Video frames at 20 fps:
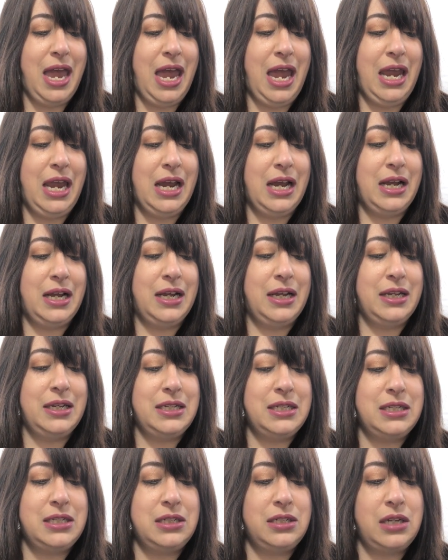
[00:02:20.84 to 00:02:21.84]

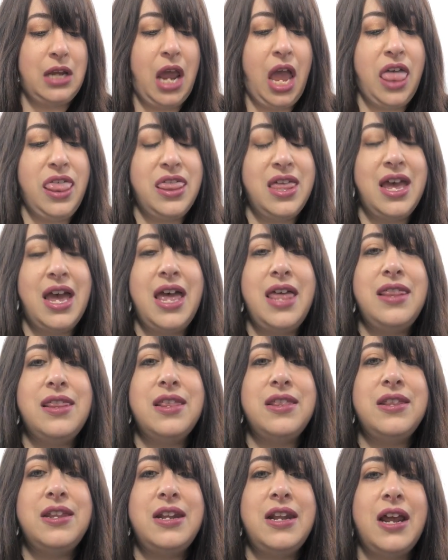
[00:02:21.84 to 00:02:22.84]
And then
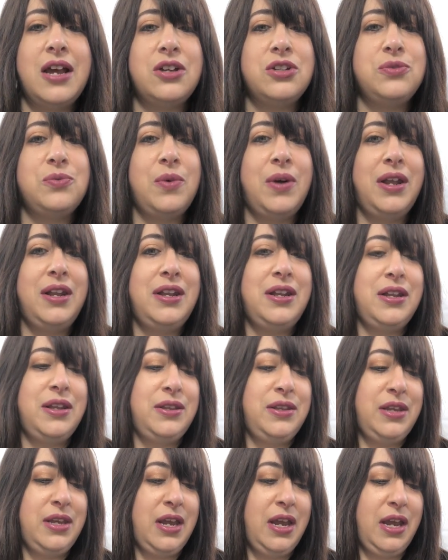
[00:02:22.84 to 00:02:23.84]
the next one
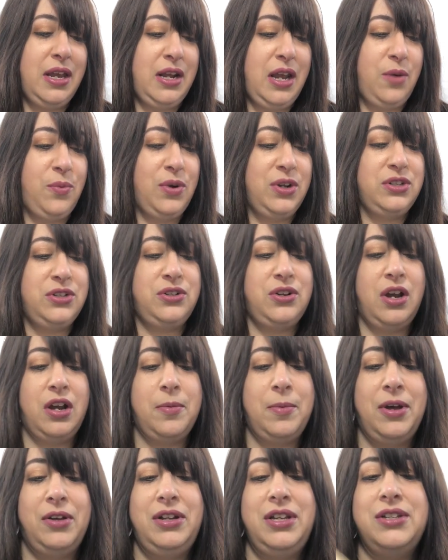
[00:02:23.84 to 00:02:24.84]
that I want to talk
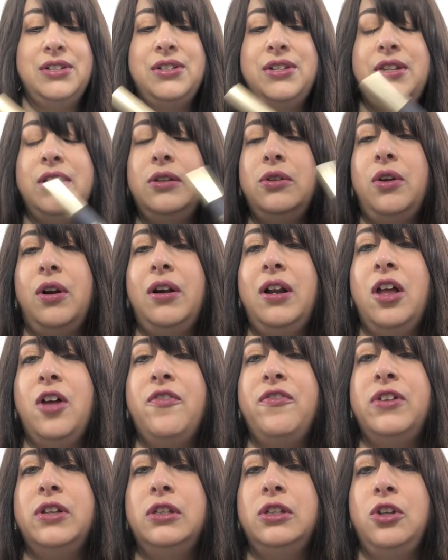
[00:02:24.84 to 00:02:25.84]
about is the
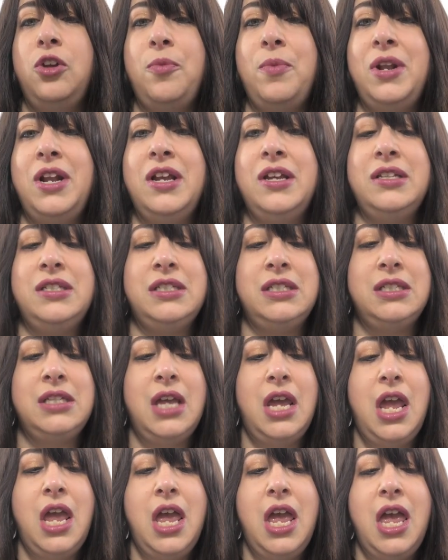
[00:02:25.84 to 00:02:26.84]
L'Oreal Voluminous.
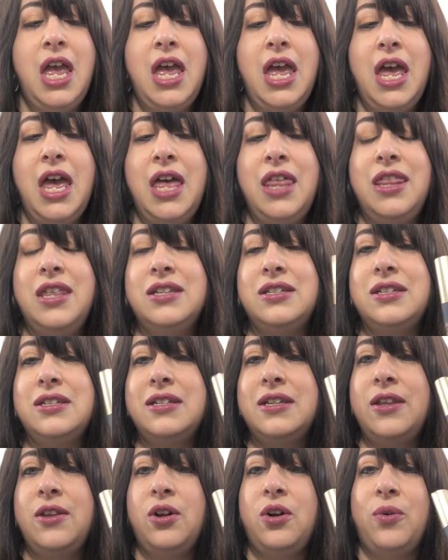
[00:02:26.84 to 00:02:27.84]
This
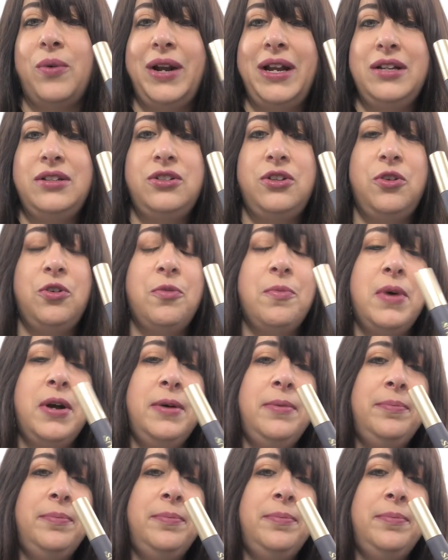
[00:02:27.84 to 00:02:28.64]
is in the gray tube.